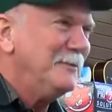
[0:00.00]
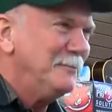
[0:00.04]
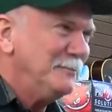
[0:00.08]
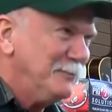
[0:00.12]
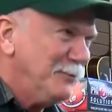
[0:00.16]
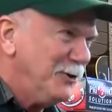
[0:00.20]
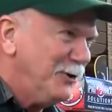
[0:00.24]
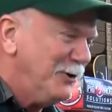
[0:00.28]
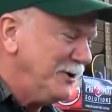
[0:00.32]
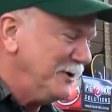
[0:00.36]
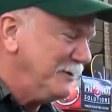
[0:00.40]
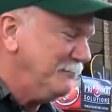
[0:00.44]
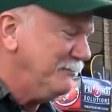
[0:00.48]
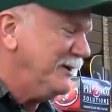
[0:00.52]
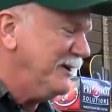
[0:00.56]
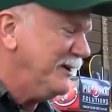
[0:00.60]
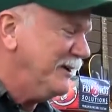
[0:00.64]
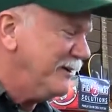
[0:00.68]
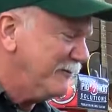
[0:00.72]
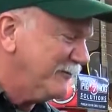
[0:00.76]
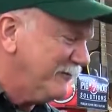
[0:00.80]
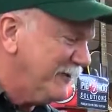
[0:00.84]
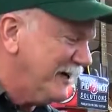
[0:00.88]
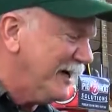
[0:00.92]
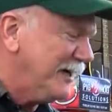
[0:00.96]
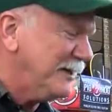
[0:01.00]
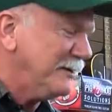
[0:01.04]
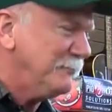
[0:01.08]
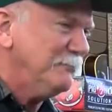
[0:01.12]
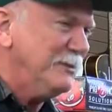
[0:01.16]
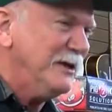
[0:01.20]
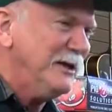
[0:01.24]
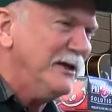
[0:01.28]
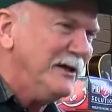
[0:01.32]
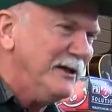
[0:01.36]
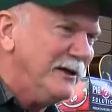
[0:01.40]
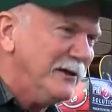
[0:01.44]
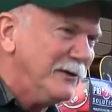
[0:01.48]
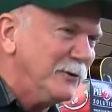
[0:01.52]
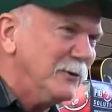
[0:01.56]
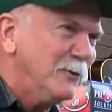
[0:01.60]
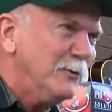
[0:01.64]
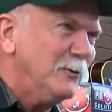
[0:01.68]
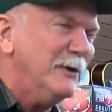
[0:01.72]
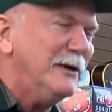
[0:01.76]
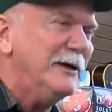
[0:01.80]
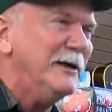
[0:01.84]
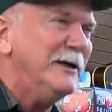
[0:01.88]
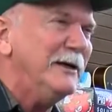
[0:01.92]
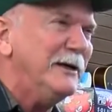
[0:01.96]
Boy, you better find a better
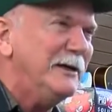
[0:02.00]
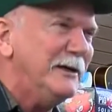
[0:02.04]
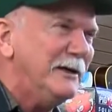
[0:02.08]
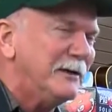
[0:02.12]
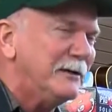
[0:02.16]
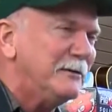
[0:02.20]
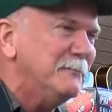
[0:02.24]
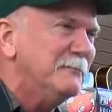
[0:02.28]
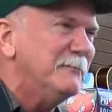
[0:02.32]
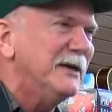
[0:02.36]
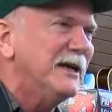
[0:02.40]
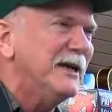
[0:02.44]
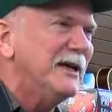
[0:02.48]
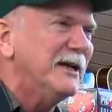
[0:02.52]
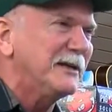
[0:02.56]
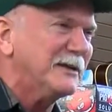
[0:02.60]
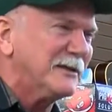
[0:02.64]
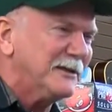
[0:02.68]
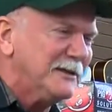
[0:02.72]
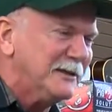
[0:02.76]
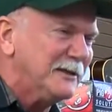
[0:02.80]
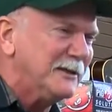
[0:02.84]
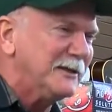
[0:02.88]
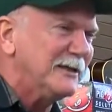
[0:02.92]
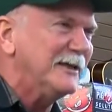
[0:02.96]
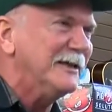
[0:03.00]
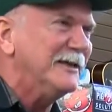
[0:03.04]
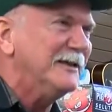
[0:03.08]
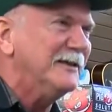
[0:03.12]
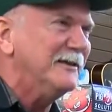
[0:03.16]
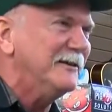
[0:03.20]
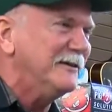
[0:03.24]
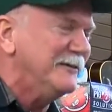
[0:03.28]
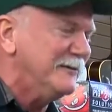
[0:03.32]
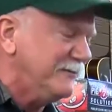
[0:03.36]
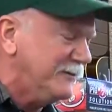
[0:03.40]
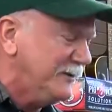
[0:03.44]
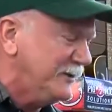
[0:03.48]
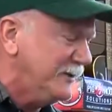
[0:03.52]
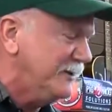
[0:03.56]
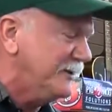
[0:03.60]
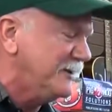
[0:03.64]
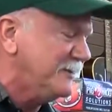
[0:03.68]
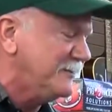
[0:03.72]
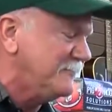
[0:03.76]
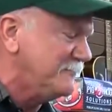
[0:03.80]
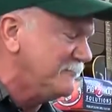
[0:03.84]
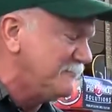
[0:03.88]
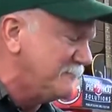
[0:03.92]
way to make a living.